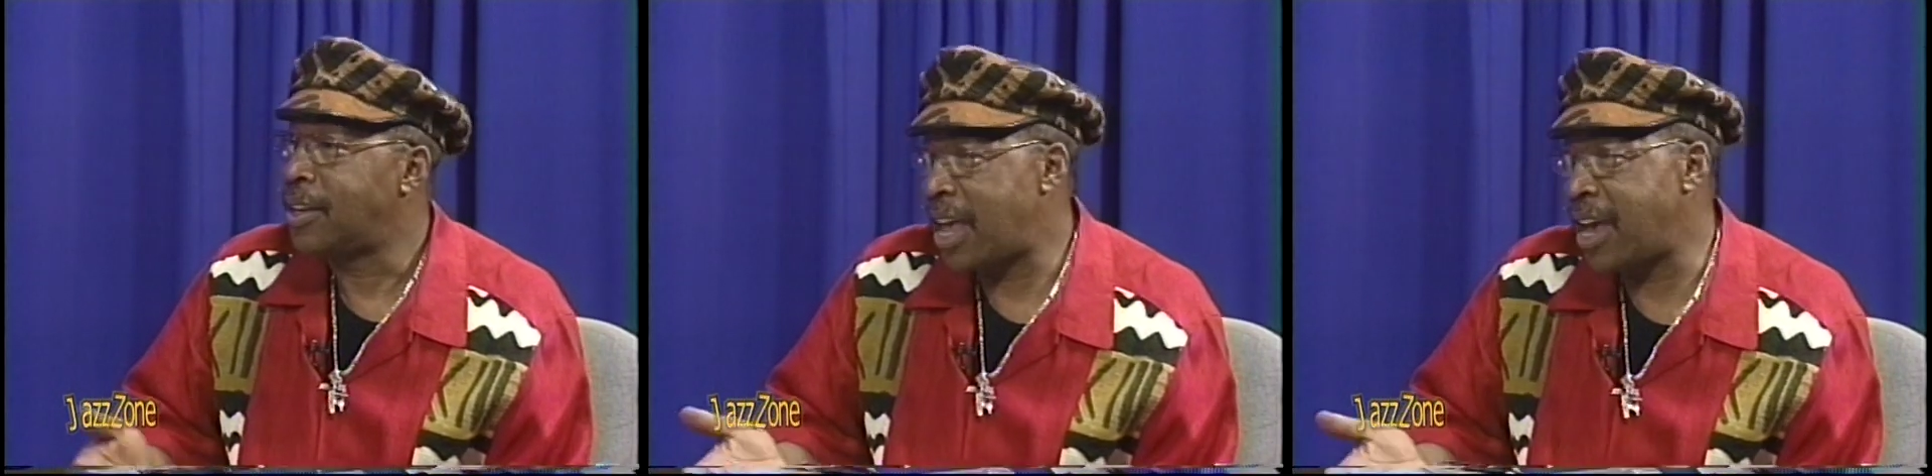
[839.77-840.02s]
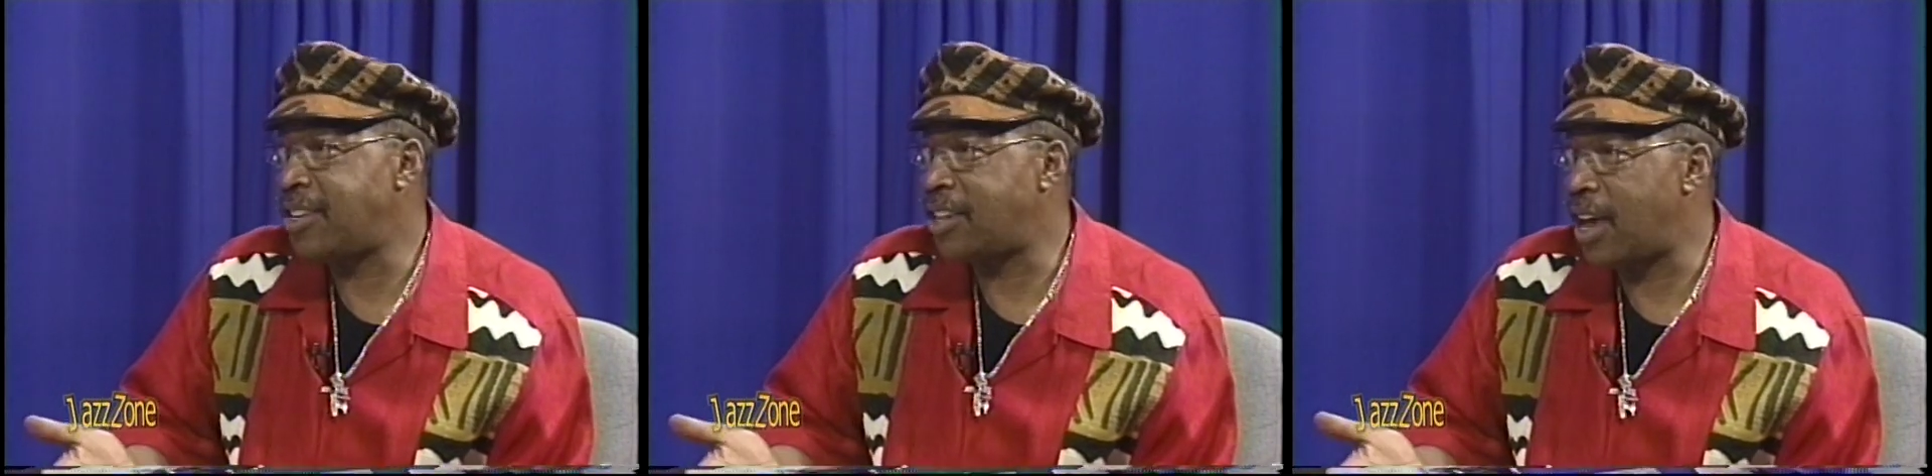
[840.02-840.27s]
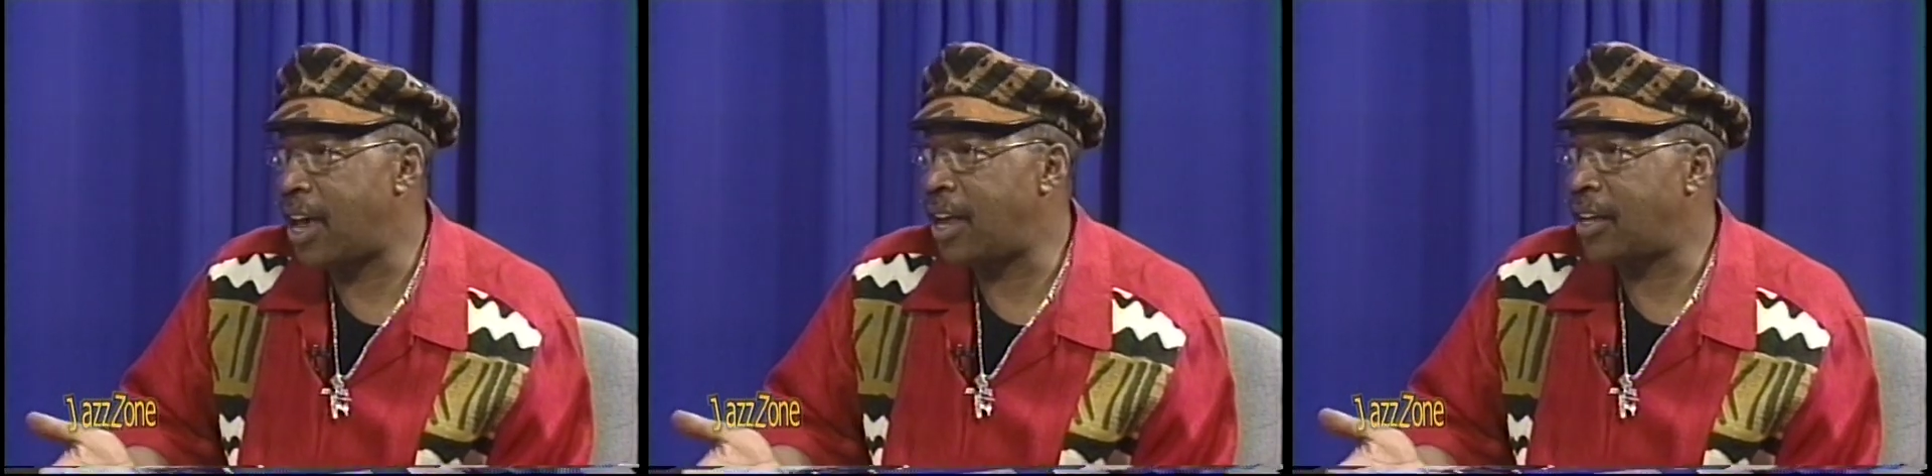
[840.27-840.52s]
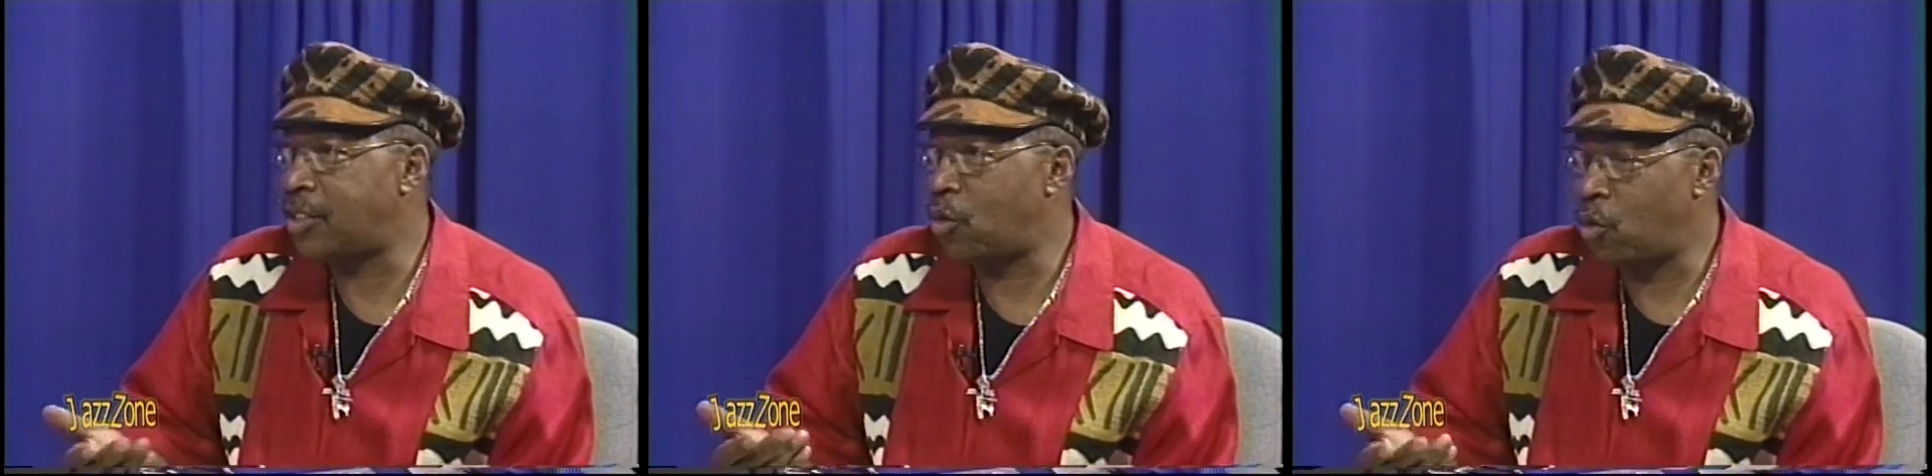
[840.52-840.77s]

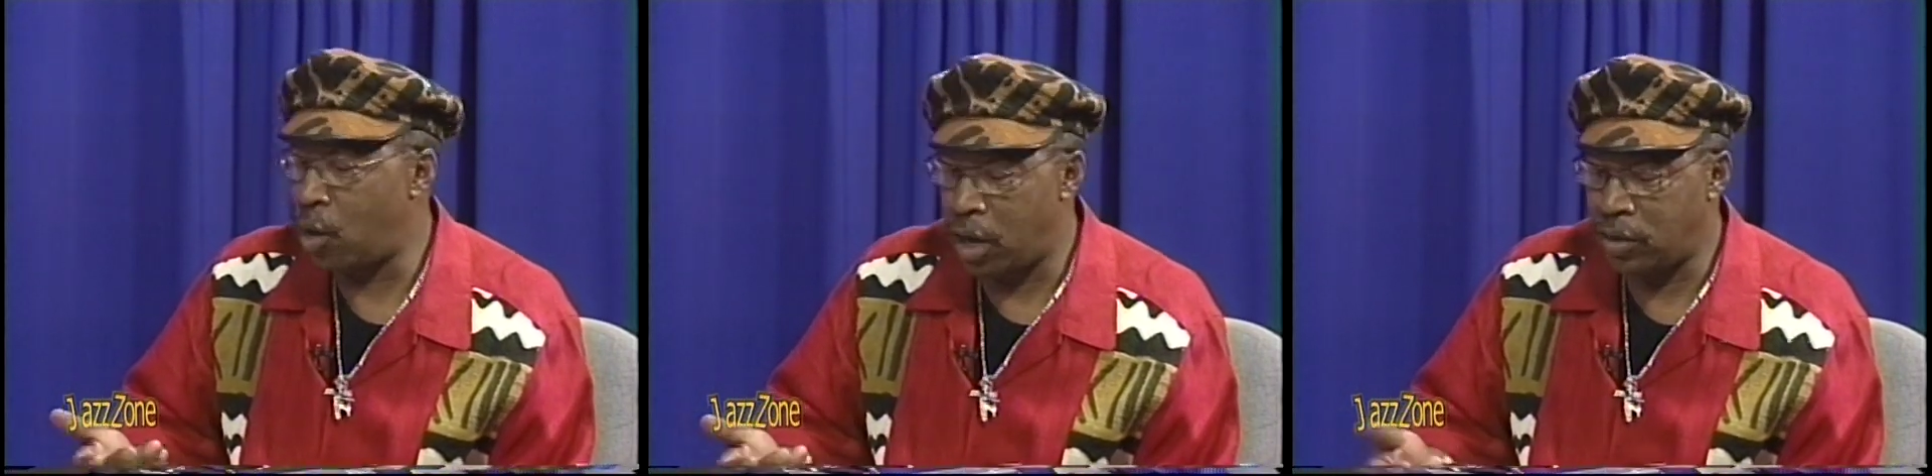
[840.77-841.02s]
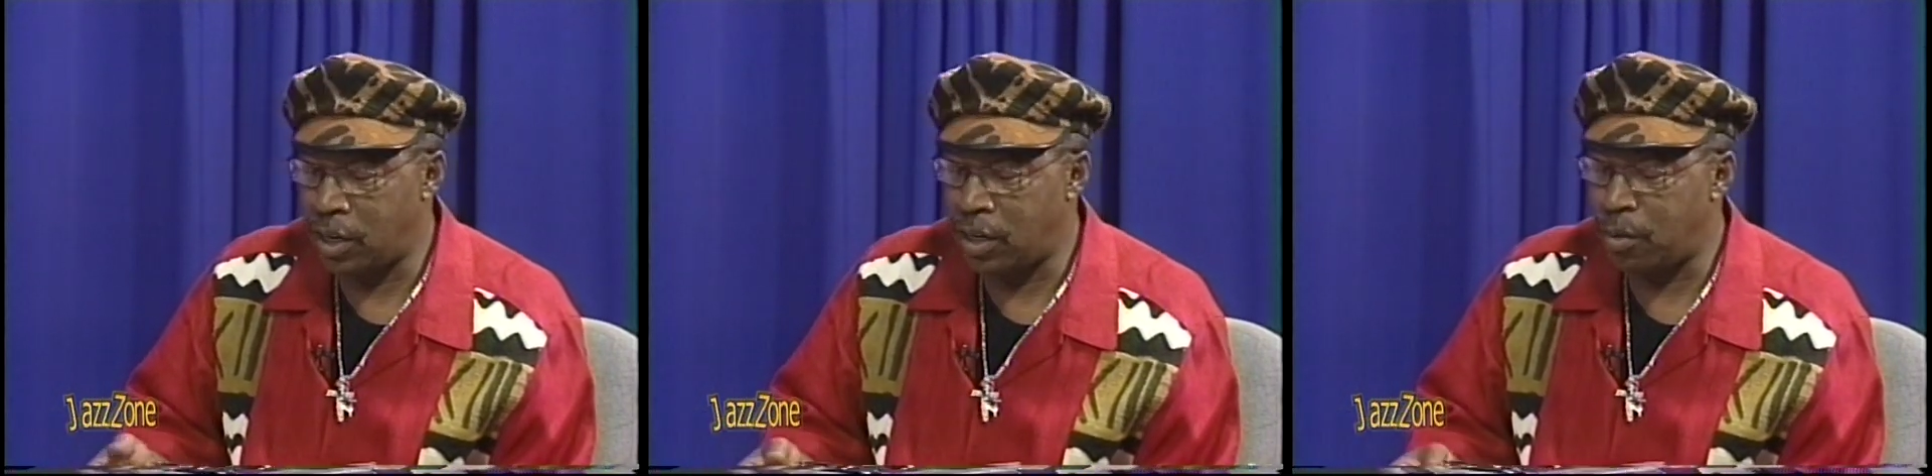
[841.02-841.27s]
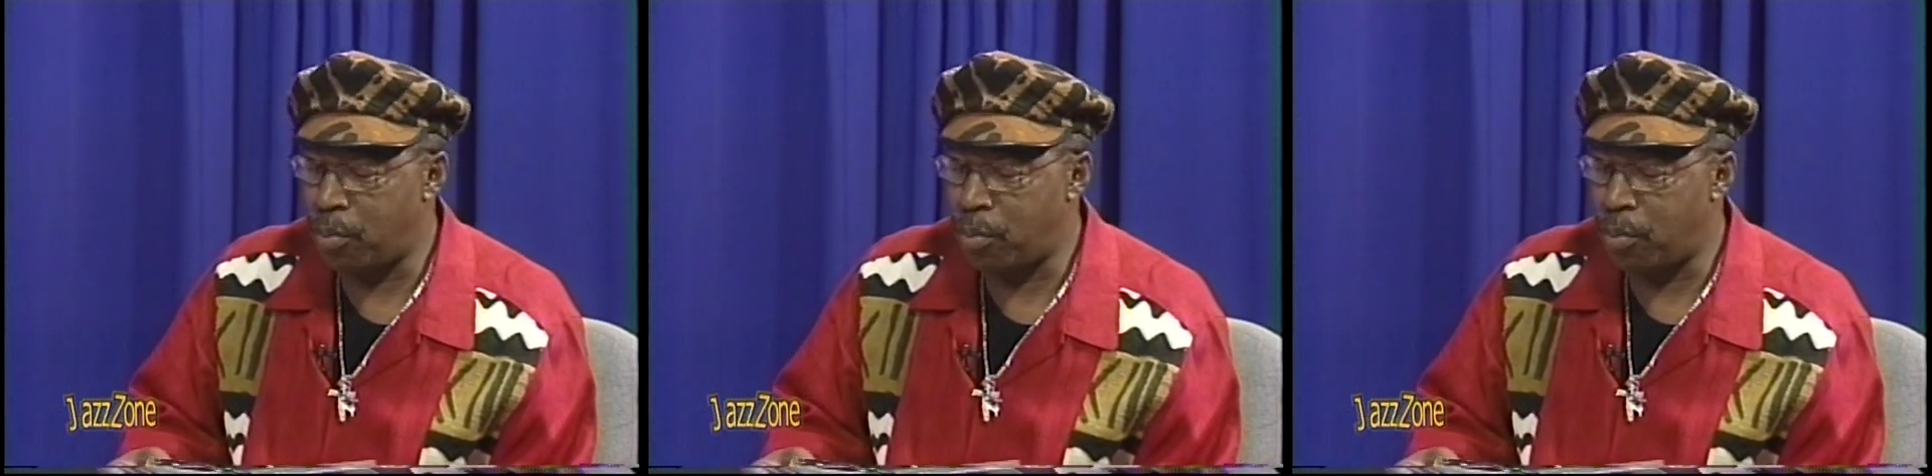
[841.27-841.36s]
K-Jazz, it was at the